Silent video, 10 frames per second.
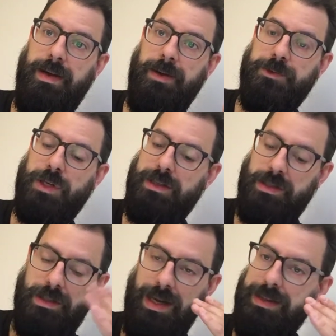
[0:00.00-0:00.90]
I'm trying
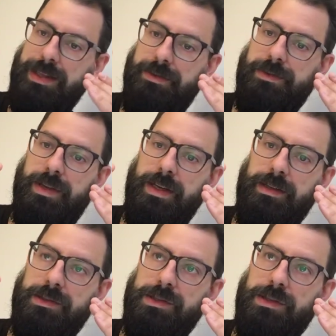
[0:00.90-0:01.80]
to not leave
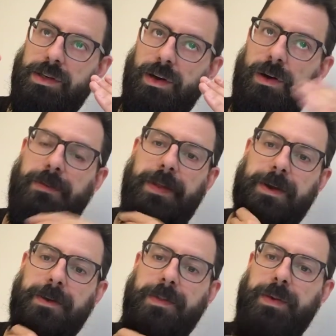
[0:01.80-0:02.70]
things on
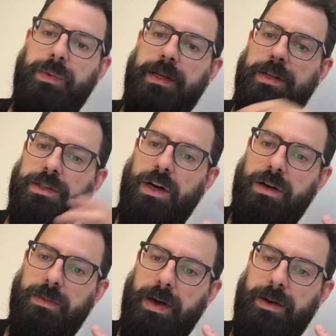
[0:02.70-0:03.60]
there that we didn't
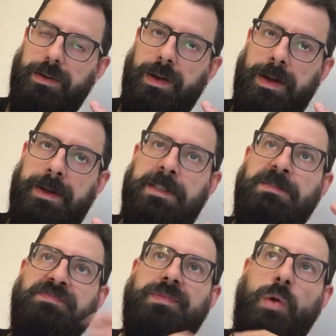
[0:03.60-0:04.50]
talk about,
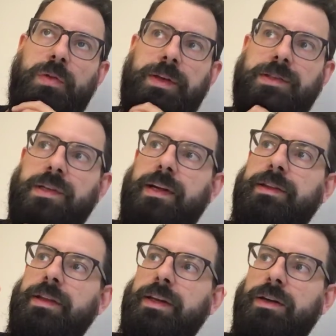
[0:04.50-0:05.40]
or things that I
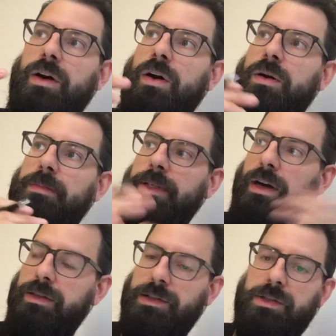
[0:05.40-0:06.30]
think are
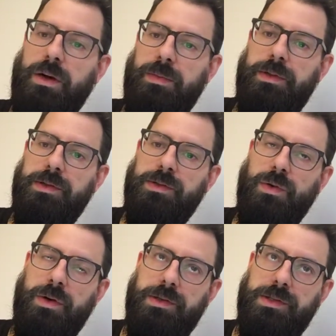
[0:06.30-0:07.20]
beyond the scope of this
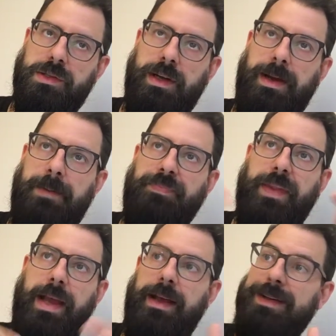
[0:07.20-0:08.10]
course,
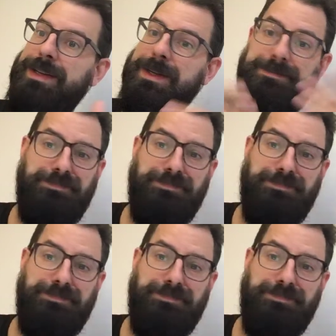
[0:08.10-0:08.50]
and